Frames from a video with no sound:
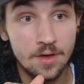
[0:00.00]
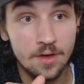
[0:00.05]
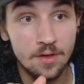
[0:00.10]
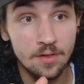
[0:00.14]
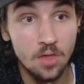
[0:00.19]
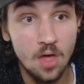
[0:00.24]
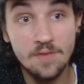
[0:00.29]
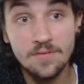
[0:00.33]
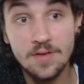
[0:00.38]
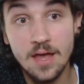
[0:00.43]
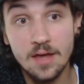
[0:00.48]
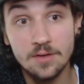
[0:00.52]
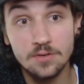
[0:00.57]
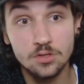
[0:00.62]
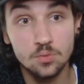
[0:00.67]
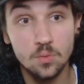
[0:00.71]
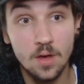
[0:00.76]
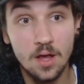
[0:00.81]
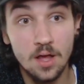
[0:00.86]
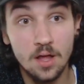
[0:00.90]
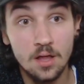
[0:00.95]
Lava Hound
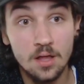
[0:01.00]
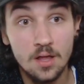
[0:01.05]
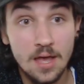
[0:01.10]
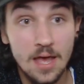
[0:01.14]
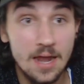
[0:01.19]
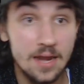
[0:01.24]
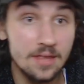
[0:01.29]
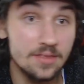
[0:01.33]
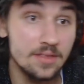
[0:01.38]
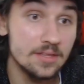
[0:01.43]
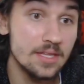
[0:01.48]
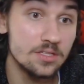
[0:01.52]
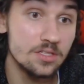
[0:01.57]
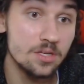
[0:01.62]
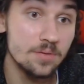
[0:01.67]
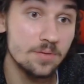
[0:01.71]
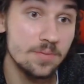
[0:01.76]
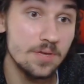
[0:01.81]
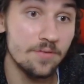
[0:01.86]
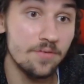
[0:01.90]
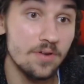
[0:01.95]
as well, and I think that's
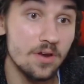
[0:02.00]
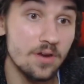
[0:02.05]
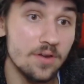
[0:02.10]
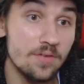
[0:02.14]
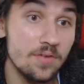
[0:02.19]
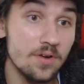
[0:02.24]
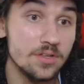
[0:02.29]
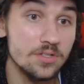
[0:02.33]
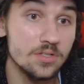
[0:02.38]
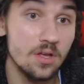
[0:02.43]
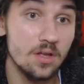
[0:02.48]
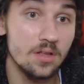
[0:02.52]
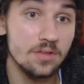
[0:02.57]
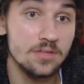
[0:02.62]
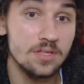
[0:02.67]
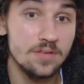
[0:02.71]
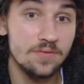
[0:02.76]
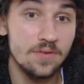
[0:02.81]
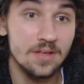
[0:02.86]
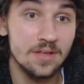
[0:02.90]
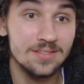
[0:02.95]
going to be a very, very solid
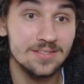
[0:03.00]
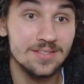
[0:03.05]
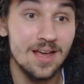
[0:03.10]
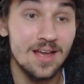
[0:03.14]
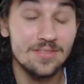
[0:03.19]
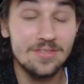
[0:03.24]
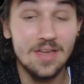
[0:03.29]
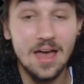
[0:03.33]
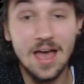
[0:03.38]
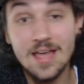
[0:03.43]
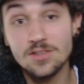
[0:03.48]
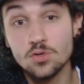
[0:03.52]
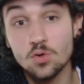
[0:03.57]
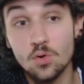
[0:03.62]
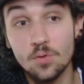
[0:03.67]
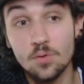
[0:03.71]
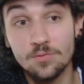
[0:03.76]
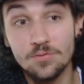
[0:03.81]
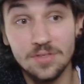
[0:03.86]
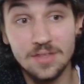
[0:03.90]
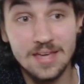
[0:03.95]
defense. The Ice
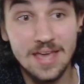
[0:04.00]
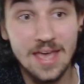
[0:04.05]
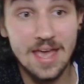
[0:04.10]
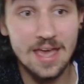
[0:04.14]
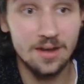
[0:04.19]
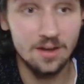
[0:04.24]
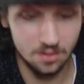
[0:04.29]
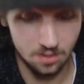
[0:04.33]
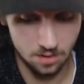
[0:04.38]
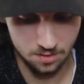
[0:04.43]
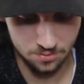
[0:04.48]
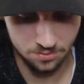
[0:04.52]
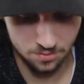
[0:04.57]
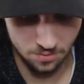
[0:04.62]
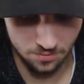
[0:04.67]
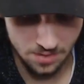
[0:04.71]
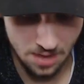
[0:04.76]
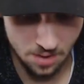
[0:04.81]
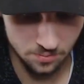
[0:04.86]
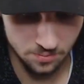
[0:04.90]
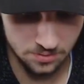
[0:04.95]
Golem for the Canon Cart, though,
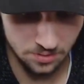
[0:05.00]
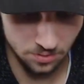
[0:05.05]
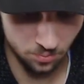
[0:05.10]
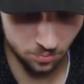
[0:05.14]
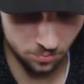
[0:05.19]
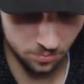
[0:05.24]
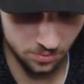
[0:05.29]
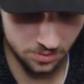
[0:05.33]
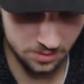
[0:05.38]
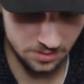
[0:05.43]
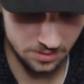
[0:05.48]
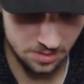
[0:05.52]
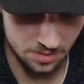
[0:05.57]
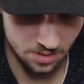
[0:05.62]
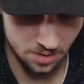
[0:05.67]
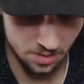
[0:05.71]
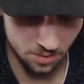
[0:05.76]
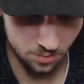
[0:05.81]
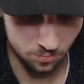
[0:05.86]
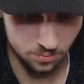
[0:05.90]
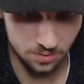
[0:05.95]
that was a really,
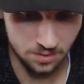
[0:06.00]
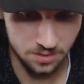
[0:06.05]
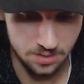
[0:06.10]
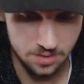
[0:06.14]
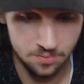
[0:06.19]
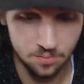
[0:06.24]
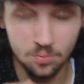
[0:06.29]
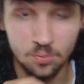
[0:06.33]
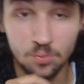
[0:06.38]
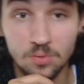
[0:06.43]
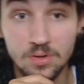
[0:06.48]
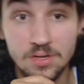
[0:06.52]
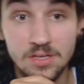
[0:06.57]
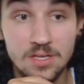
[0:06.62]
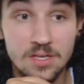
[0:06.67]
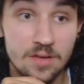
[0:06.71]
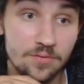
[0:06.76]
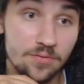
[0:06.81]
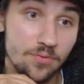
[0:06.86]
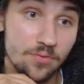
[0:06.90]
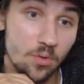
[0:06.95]
really, really
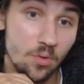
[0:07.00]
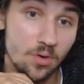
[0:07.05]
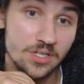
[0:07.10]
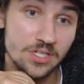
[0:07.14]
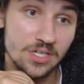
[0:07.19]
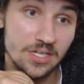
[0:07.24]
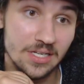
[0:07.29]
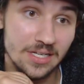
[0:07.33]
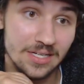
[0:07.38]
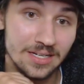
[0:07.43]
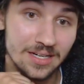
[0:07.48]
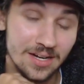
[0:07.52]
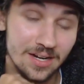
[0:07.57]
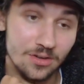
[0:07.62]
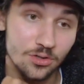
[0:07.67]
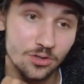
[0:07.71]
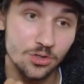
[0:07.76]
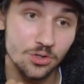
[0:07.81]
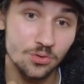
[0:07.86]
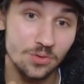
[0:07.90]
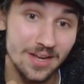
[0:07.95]
unfortunate
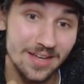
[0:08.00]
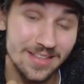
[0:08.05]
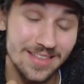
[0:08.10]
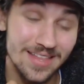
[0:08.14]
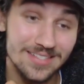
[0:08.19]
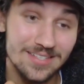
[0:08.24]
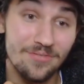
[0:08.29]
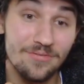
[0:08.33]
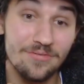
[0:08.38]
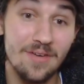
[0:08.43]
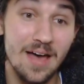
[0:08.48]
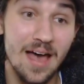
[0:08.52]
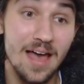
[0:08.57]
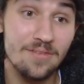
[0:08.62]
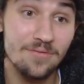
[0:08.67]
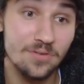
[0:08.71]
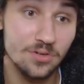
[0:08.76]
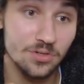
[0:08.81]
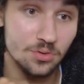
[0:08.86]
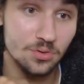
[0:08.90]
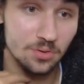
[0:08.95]
trade. That's a
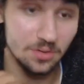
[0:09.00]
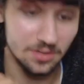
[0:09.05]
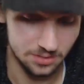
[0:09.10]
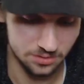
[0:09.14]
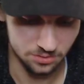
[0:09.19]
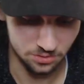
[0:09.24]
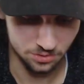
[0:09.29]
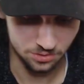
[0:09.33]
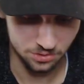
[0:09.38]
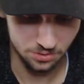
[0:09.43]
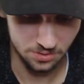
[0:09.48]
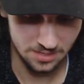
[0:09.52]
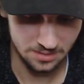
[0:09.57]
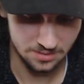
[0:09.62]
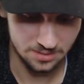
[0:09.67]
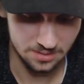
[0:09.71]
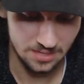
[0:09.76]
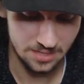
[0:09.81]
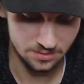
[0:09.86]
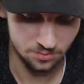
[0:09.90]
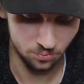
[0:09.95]
5-for-2 elixir trade,
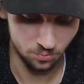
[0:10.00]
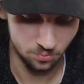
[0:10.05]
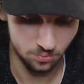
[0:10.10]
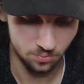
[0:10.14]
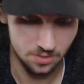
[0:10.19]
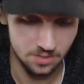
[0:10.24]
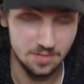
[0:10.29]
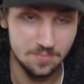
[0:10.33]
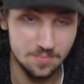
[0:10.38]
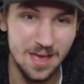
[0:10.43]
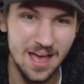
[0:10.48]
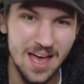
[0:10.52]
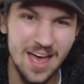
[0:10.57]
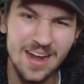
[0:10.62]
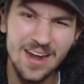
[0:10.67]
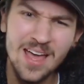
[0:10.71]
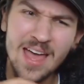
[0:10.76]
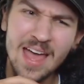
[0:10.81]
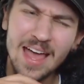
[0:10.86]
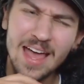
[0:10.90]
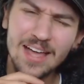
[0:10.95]
so that's really bad.
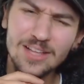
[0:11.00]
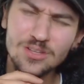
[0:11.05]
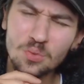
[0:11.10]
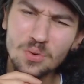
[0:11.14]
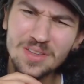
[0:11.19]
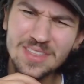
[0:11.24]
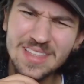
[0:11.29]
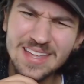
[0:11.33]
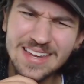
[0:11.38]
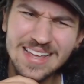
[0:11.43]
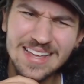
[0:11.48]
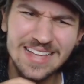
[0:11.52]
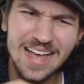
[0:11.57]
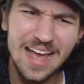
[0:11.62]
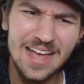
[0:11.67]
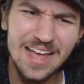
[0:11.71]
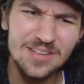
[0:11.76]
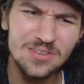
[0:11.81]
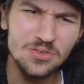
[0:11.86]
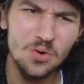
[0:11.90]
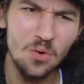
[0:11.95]
It's weird that he has
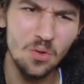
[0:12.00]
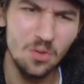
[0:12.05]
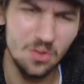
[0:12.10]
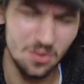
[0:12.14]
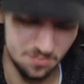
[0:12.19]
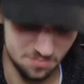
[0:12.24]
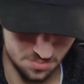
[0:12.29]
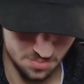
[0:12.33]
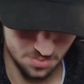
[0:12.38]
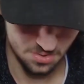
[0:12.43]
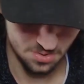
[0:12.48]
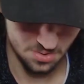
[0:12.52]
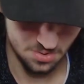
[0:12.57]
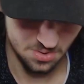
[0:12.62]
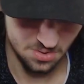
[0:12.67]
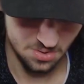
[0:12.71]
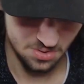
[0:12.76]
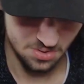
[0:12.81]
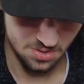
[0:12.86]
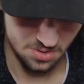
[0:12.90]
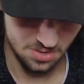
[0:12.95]
Ice Golem
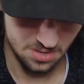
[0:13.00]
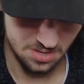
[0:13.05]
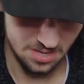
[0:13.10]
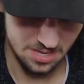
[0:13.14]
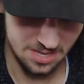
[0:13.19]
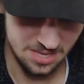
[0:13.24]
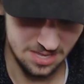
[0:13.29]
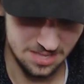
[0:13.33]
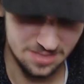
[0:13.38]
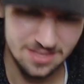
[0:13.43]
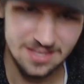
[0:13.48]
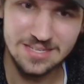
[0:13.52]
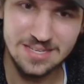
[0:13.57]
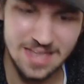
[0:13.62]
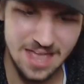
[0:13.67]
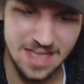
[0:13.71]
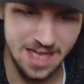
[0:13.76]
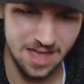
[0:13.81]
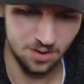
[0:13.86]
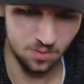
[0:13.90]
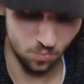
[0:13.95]
in this
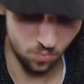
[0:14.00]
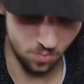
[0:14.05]
deck.